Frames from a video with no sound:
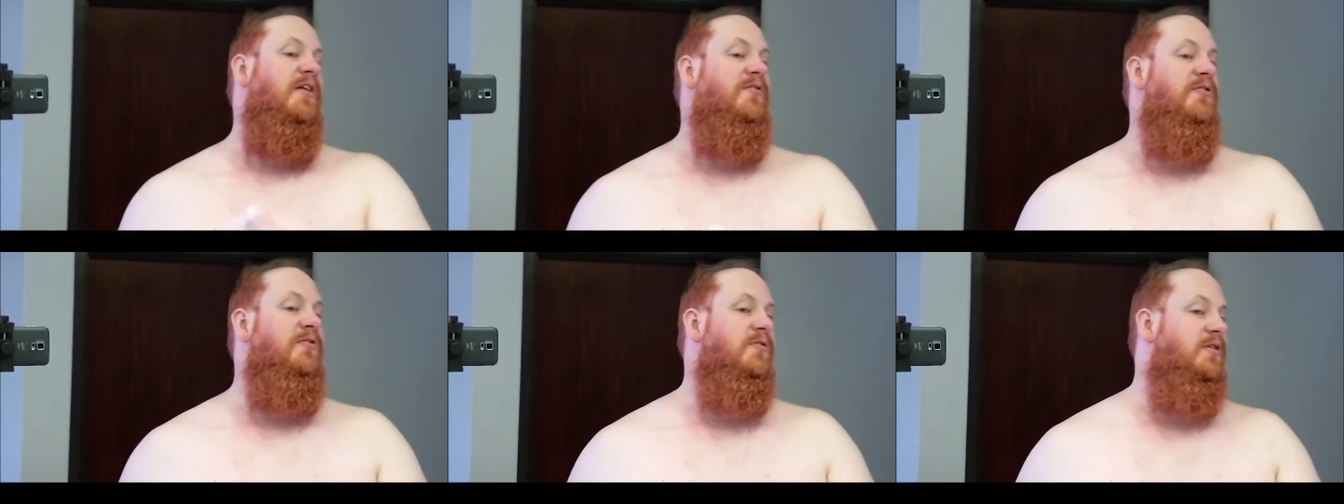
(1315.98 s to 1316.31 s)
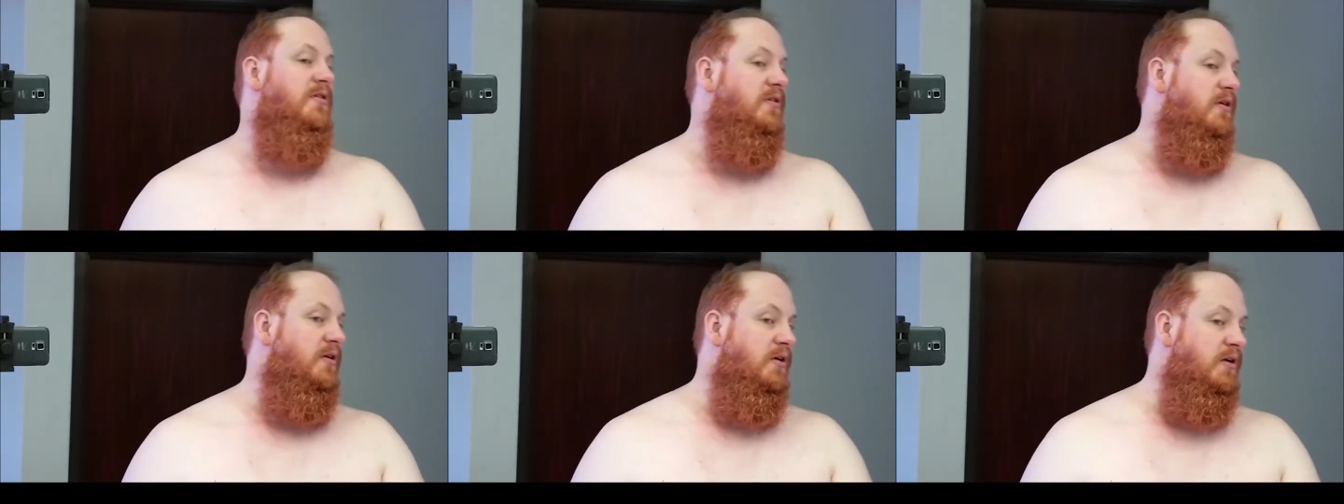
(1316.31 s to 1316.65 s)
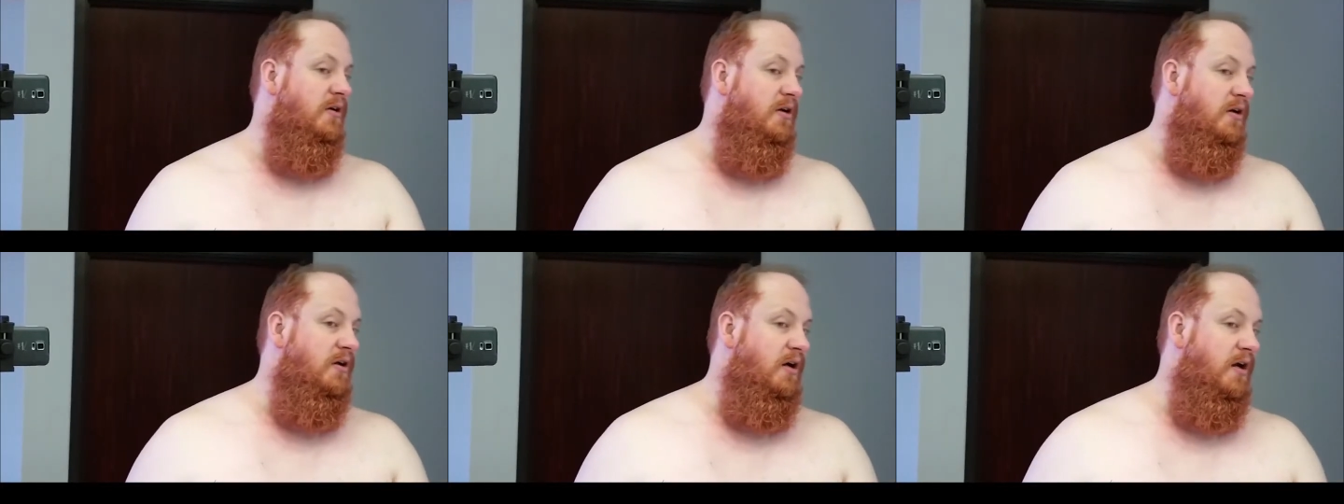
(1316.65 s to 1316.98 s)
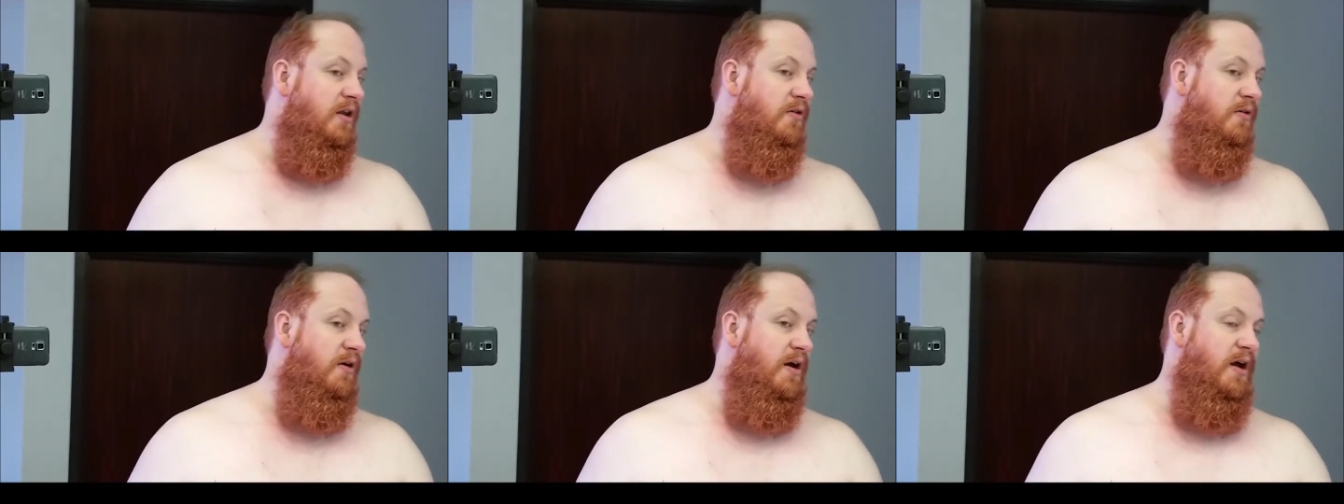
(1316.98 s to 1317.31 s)
afterward.
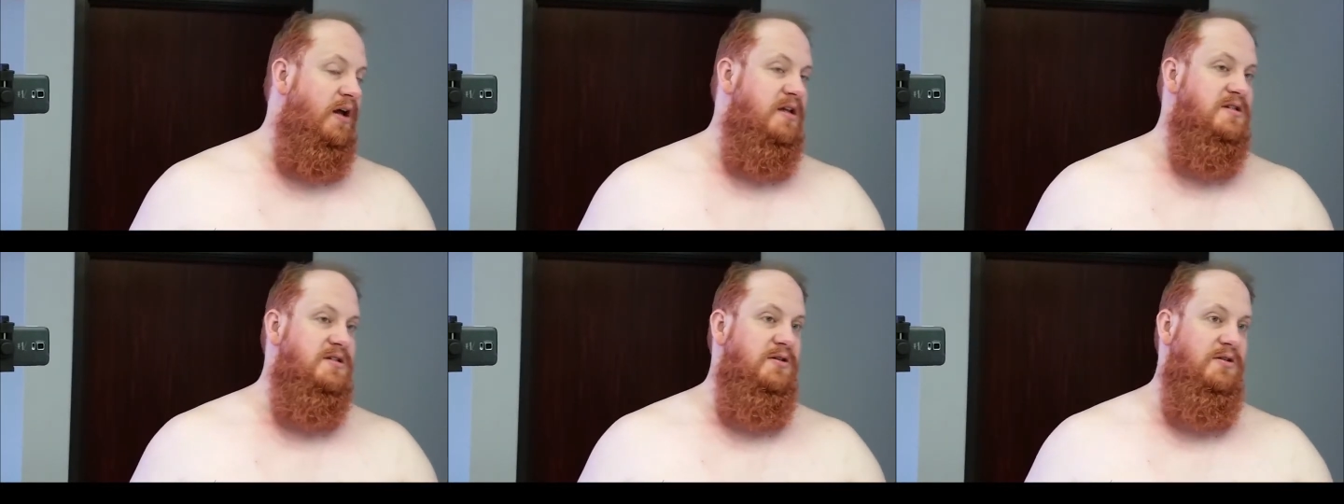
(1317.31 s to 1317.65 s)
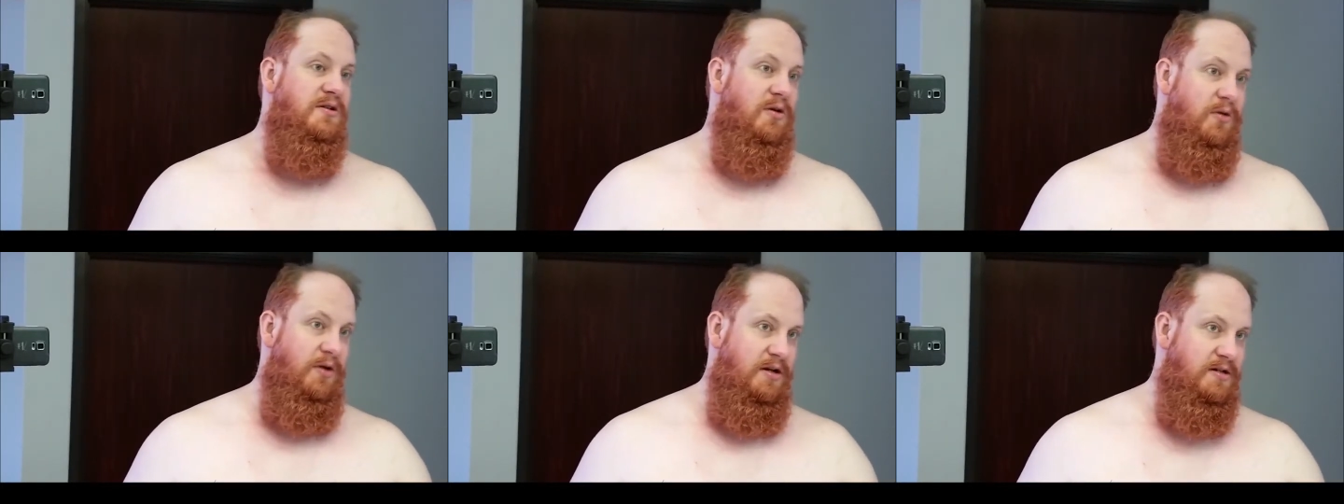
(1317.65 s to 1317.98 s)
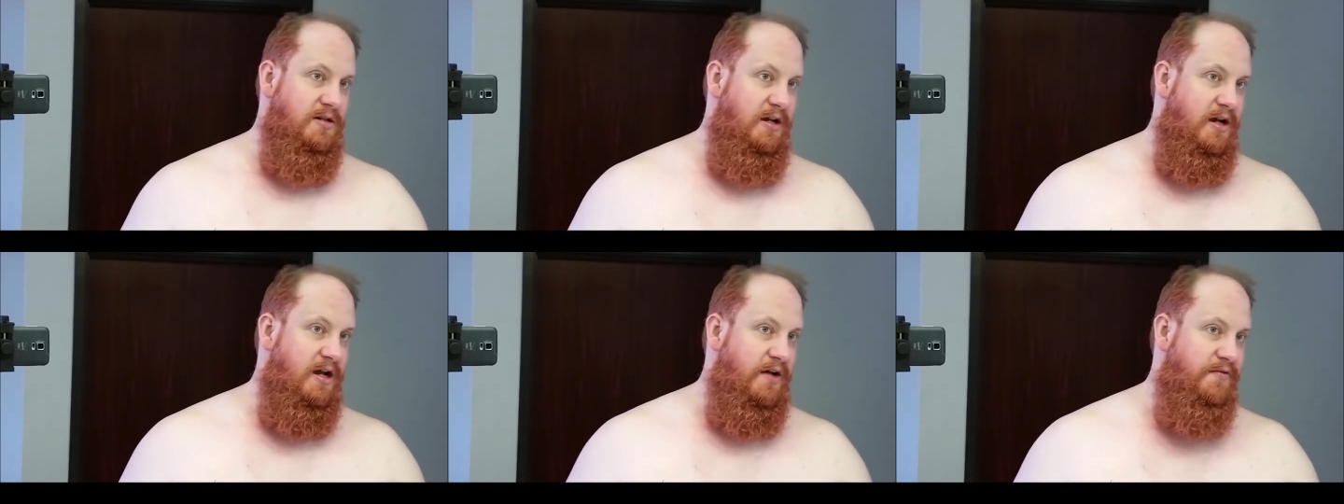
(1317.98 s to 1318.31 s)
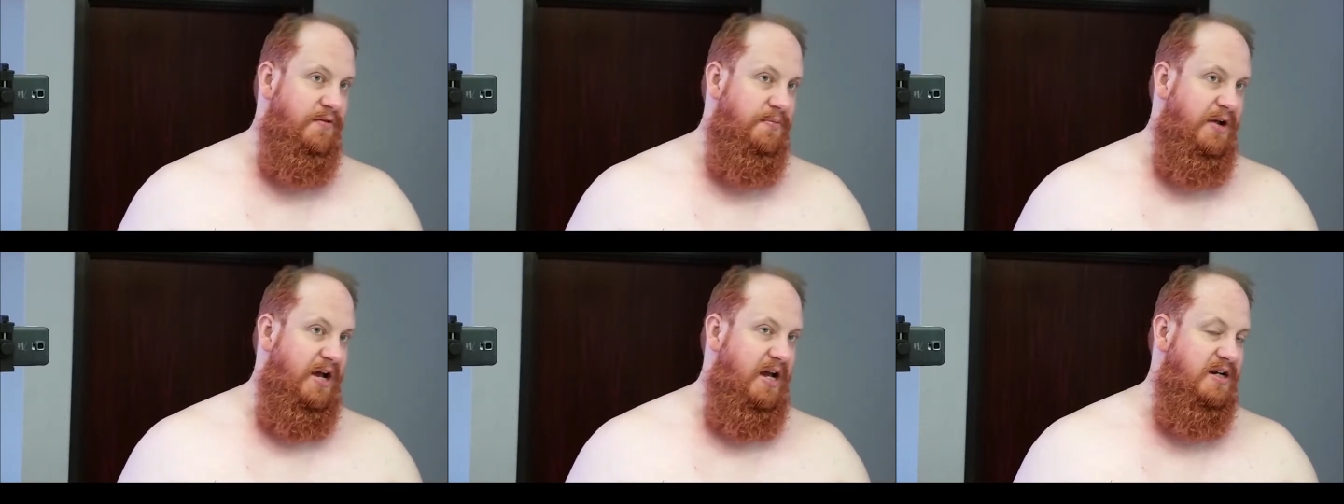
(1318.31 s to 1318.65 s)
Otherwise, you're going to
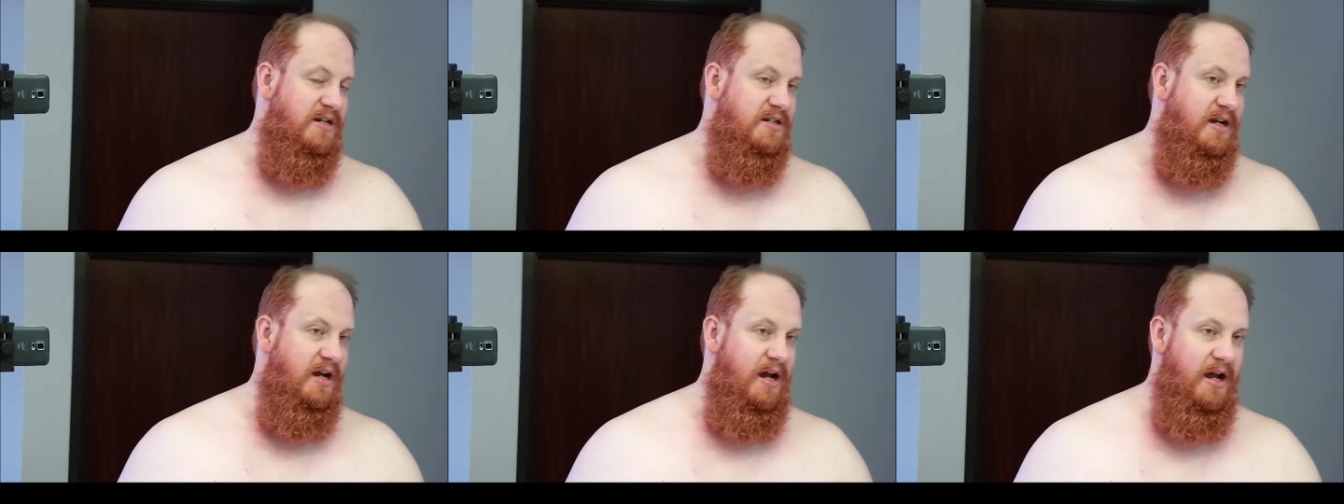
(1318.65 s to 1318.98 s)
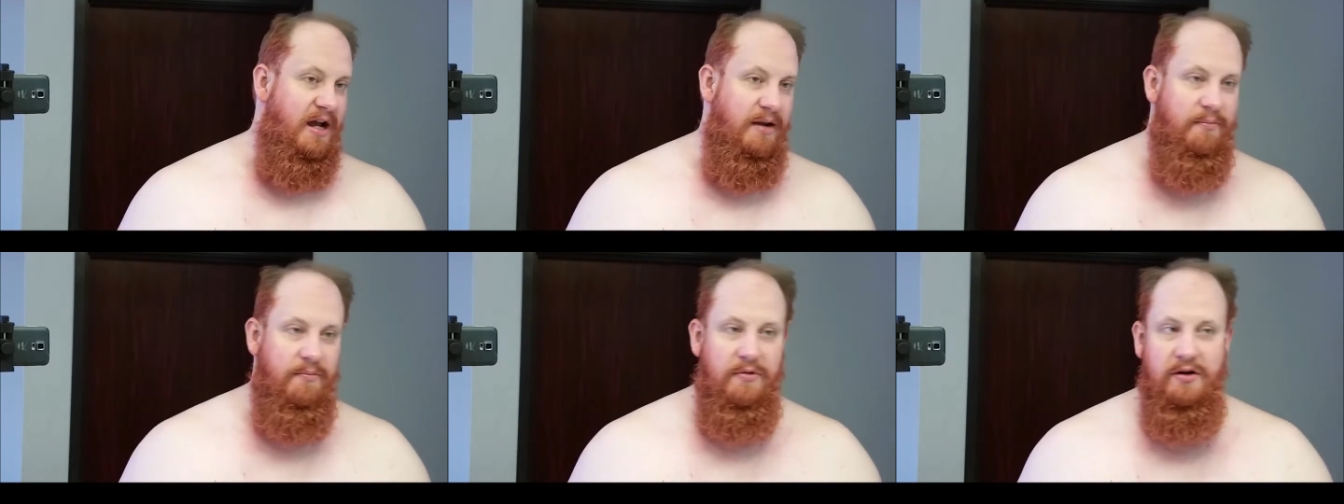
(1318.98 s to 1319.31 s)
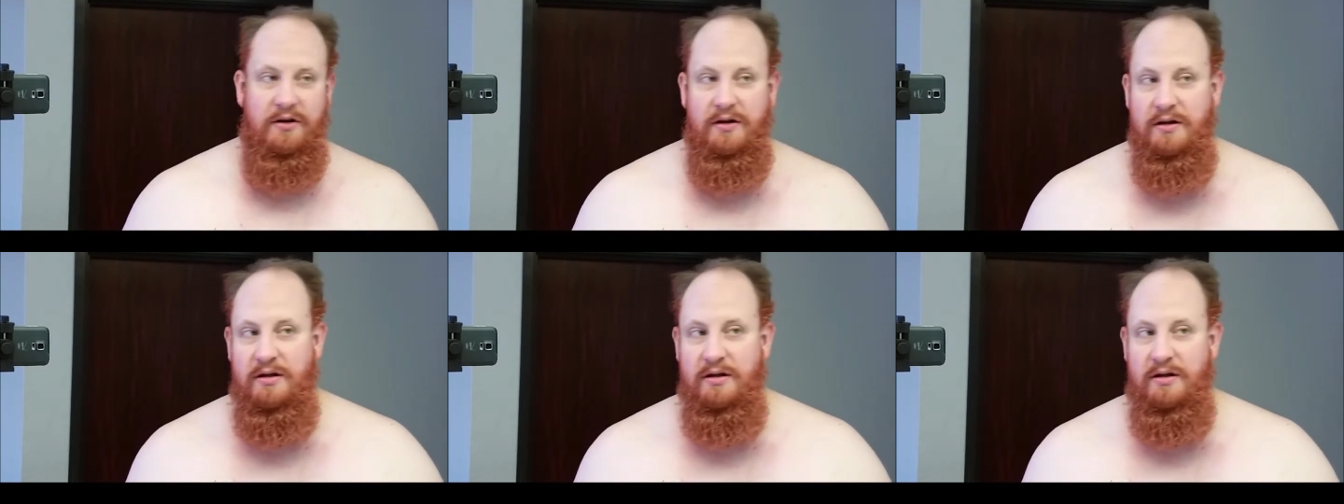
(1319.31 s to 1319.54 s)
have a bad time.